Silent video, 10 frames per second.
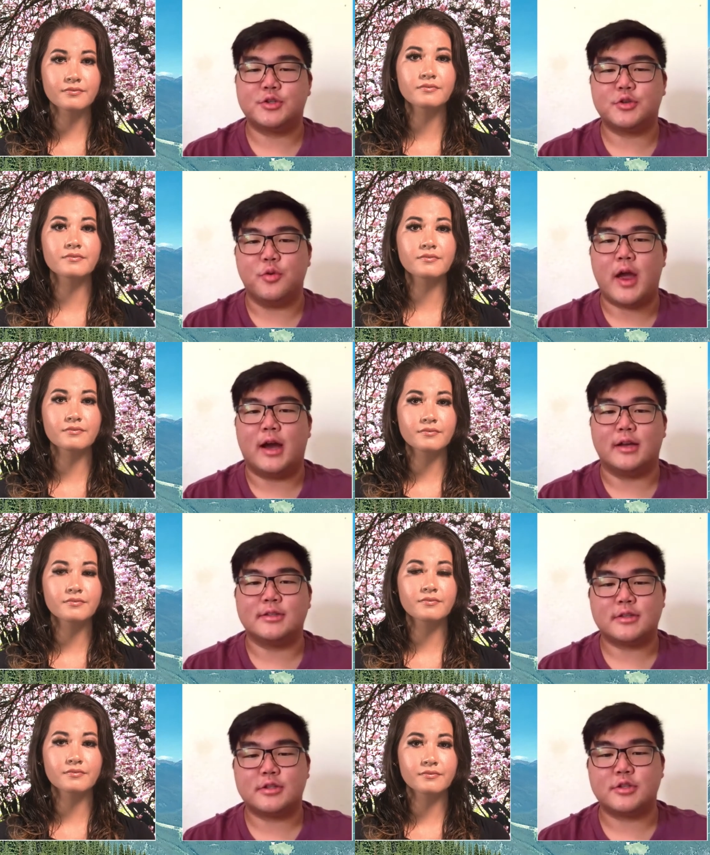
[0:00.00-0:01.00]
Speaker 1: each school
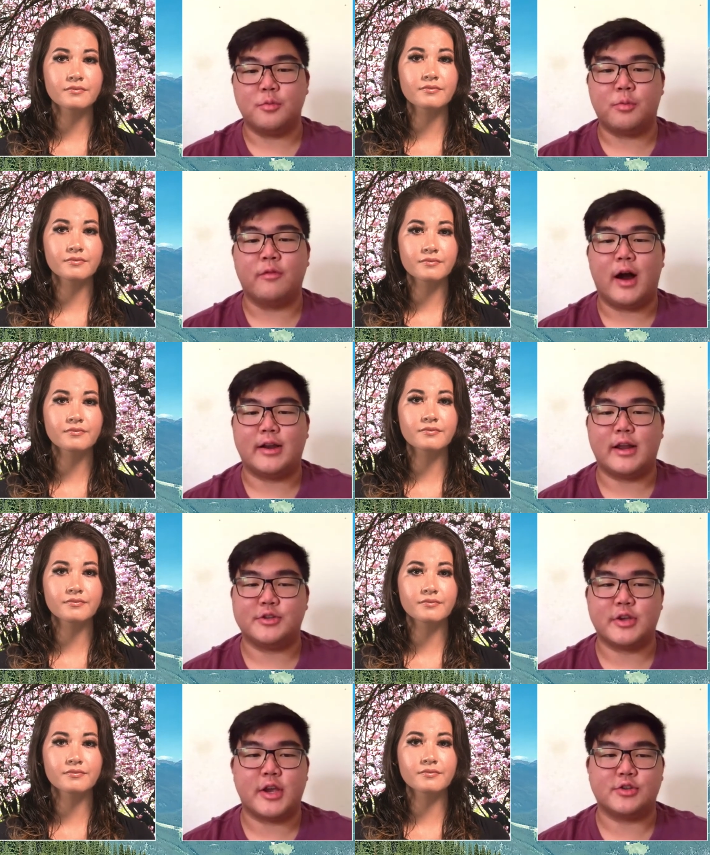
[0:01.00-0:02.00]
has to provide
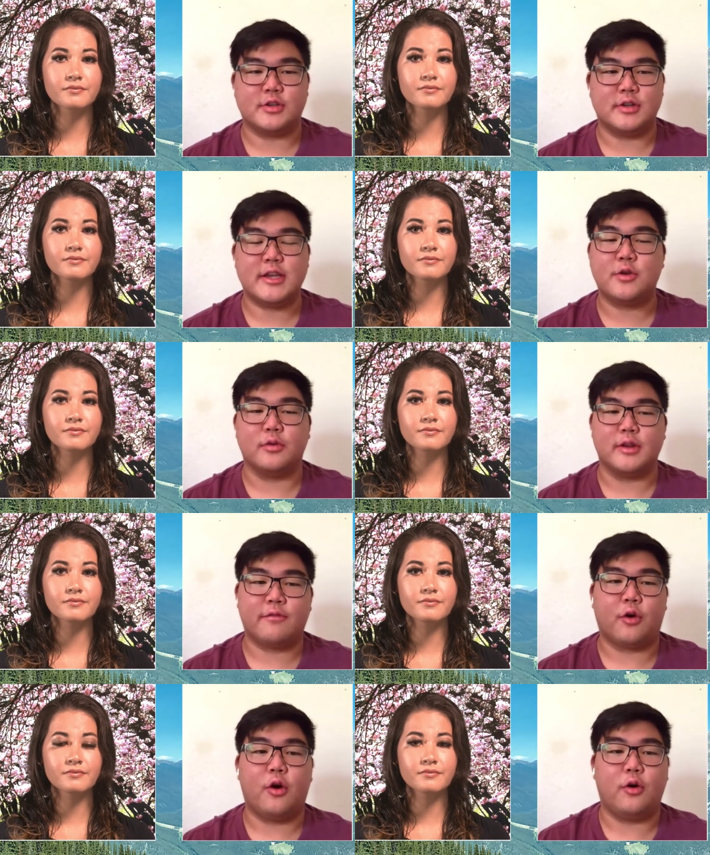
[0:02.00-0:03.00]
education
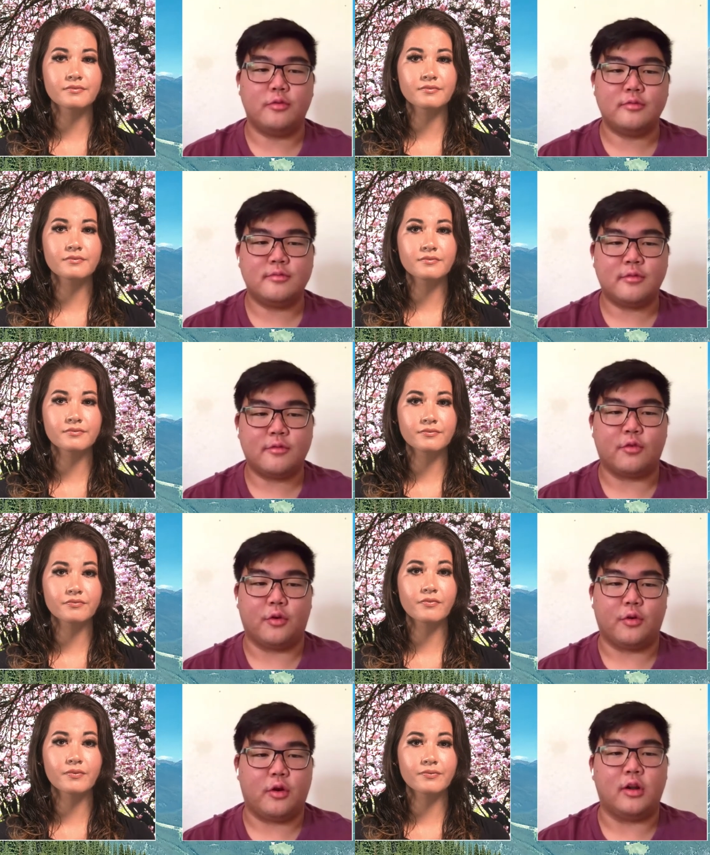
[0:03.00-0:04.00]
equally for all, for
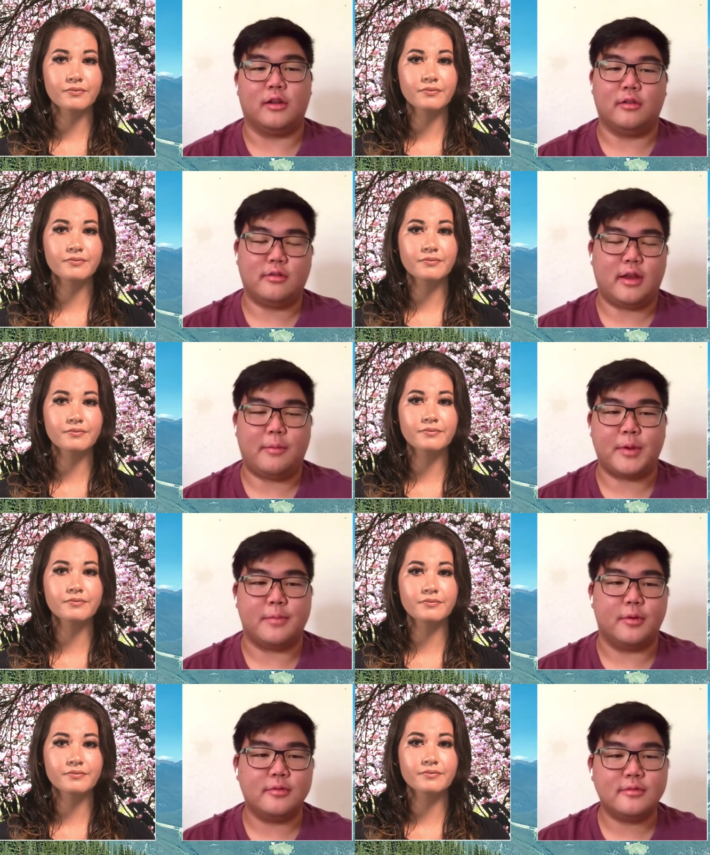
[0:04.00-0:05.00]
all
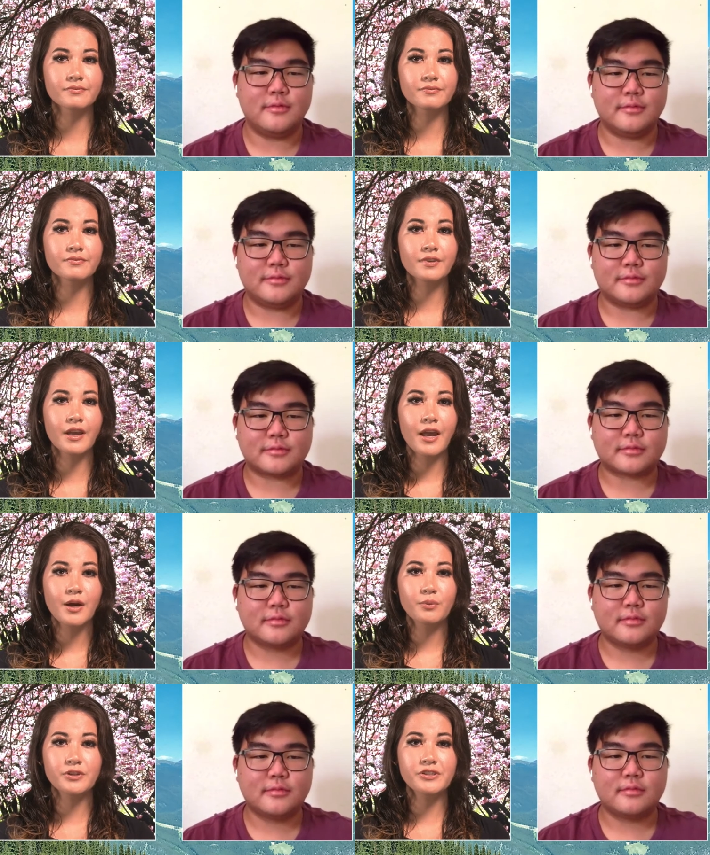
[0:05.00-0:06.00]
people.
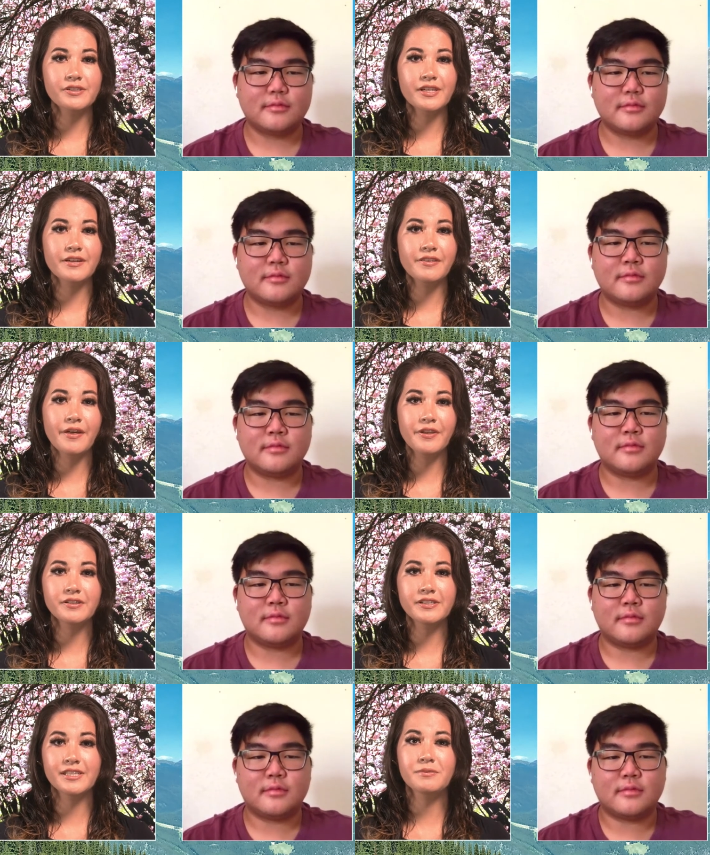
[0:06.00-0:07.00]
Speaker 2: Would you say that
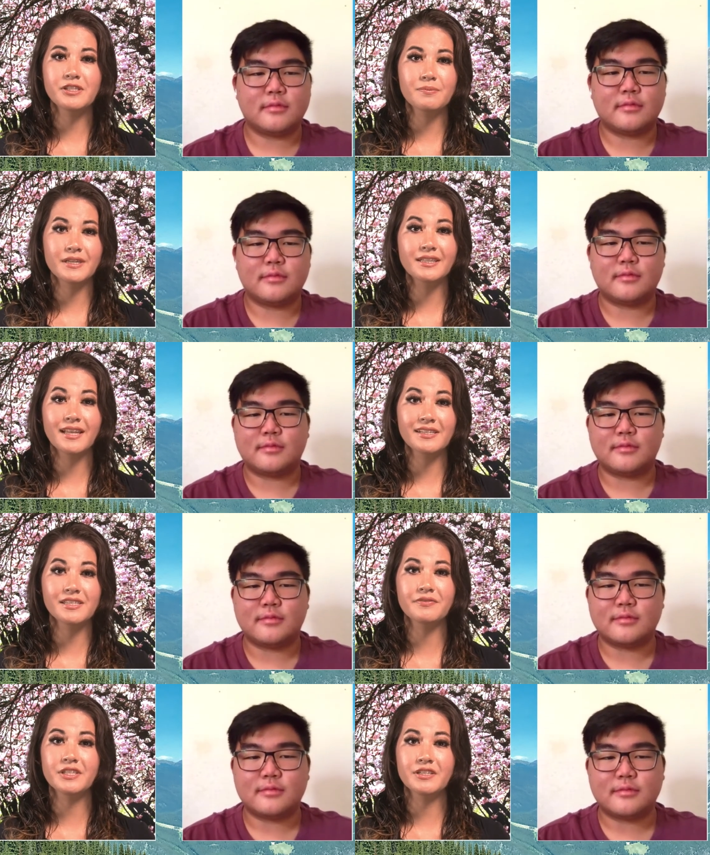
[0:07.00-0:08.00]
there seems to be
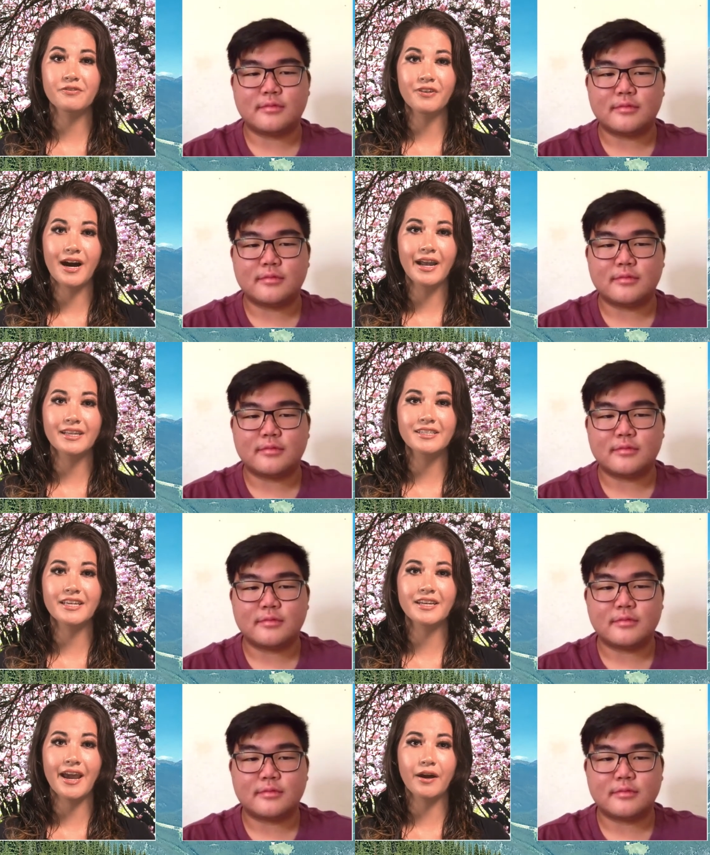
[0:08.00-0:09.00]
less of a divide
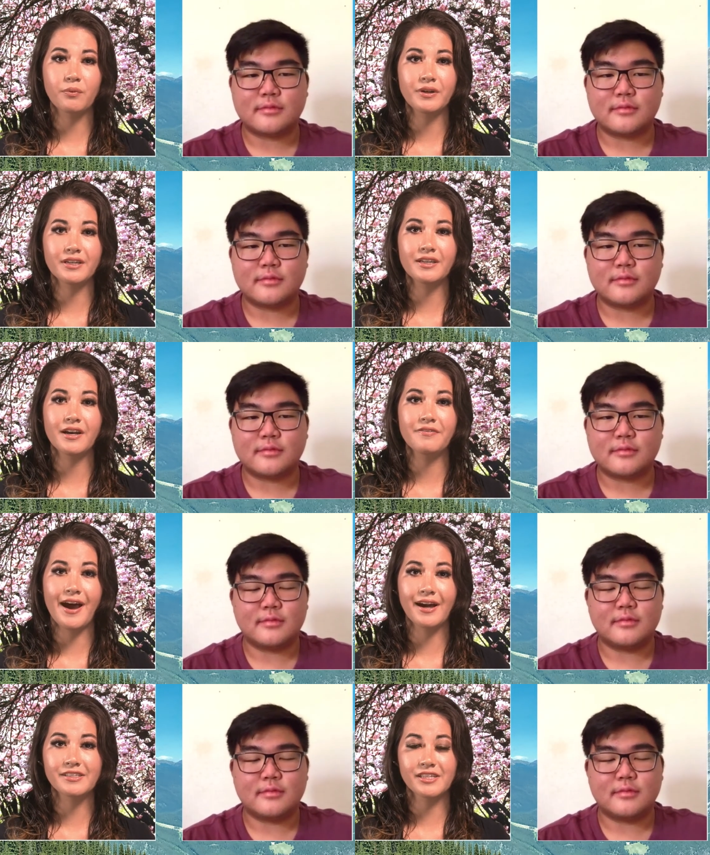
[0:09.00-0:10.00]
in equity of
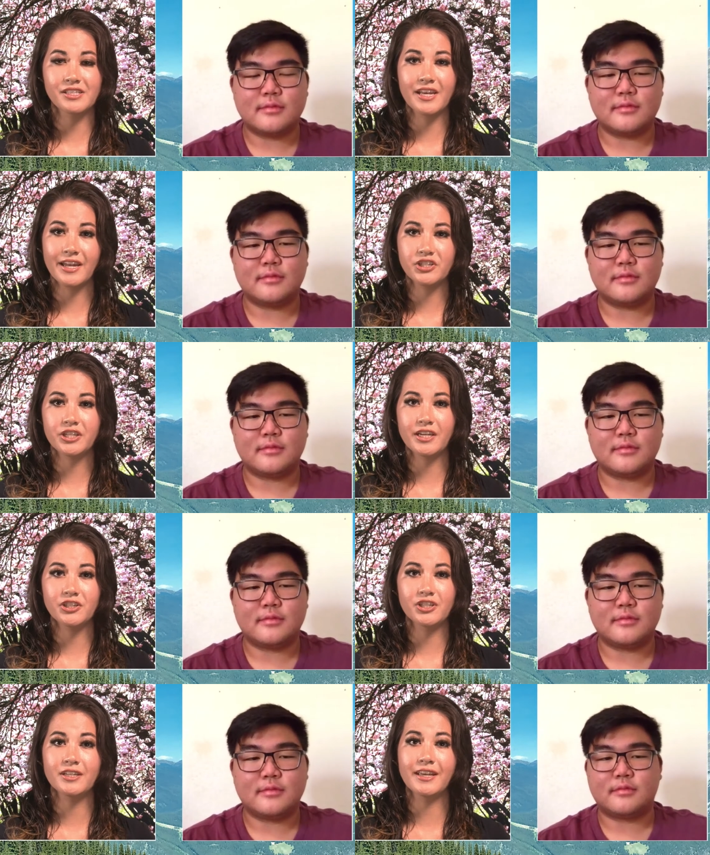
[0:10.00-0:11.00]
access to
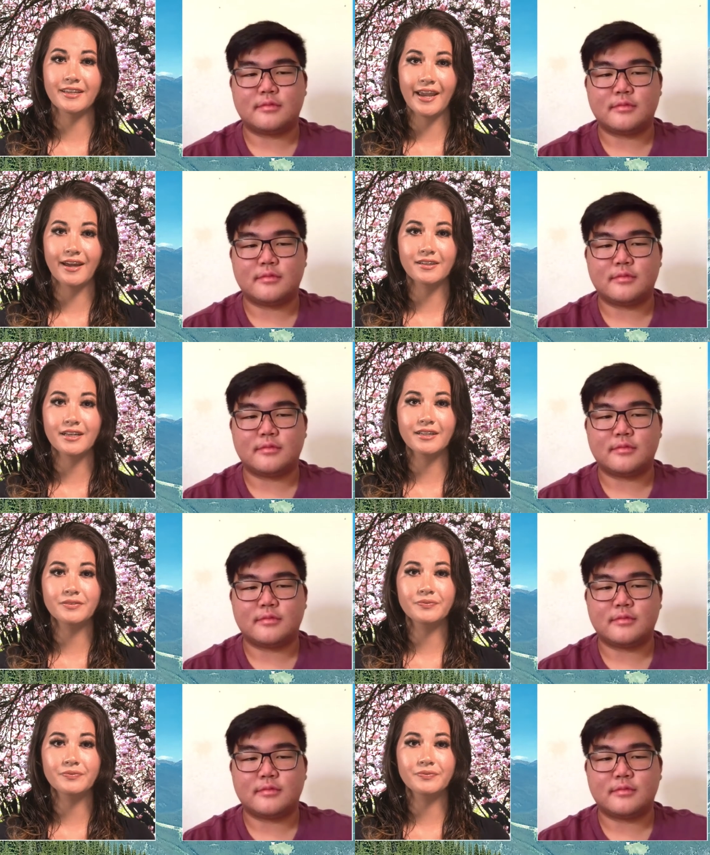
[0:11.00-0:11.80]
education in Canada?